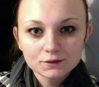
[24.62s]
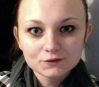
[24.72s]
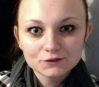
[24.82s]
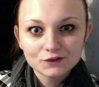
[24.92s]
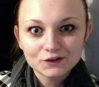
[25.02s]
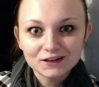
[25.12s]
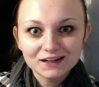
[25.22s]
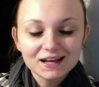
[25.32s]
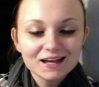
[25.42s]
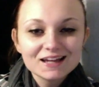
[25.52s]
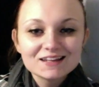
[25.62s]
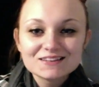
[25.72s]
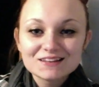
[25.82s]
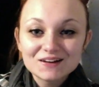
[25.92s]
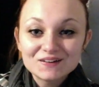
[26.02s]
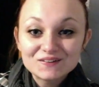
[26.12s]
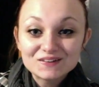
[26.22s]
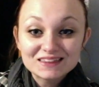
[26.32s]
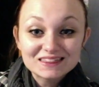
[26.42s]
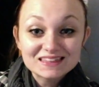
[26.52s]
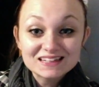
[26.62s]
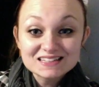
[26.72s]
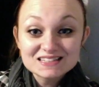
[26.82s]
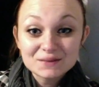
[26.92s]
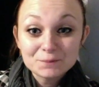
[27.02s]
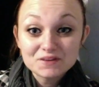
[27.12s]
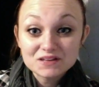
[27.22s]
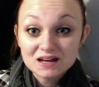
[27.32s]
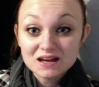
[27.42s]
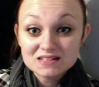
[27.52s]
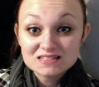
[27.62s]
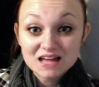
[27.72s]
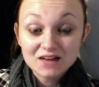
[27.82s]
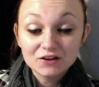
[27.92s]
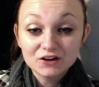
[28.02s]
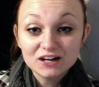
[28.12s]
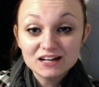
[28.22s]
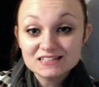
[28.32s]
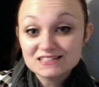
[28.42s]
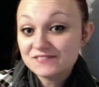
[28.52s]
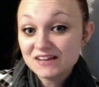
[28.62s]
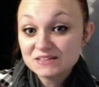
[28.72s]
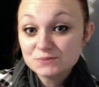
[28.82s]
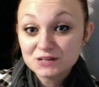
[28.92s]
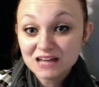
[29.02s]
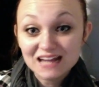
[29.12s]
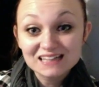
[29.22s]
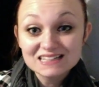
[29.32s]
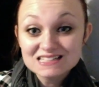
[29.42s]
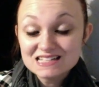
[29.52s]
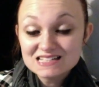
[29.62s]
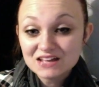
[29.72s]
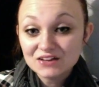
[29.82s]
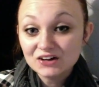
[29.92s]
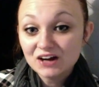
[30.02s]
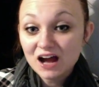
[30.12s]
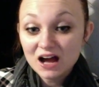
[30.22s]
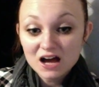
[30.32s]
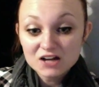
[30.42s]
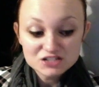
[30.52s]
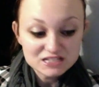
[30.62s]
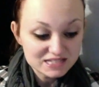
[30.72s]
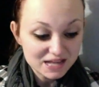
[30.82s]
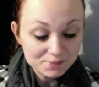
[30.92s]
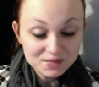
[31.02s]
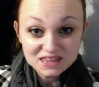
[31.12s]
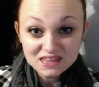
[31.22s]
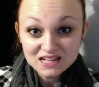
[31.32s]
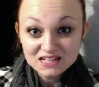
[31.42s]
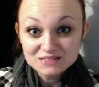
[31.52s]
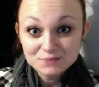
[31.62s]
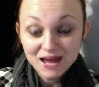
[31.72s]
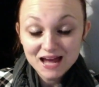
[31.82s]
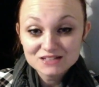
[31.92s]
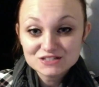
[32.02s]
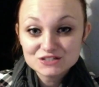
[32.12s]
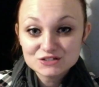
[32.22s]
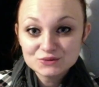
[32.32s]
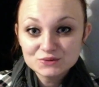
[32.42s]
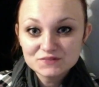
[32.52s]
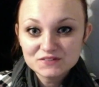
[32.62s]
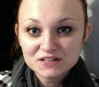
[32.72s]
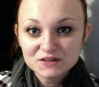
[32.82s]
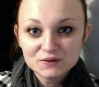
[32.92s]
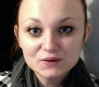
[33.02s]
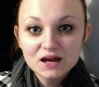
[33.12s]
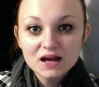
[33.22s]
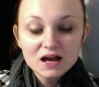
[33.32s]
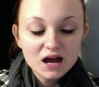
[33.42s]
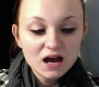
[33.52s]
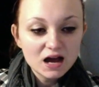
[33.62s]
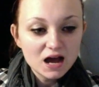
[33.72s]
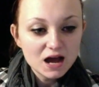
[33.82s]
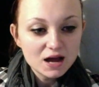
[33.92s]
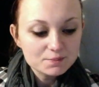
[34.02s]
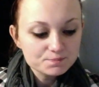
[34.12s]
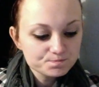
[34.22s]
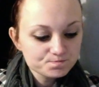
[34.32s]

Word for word: sorry. So this seller is a Facebook and Etsy seller. Uh, she sent me these pads to review, um,